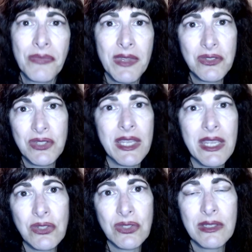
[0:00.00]

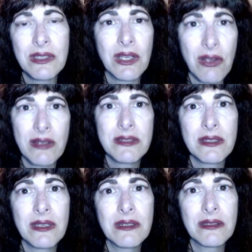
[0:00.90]
education and
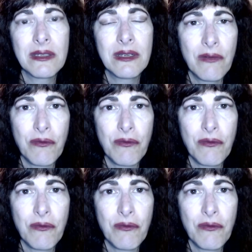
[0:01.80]
content and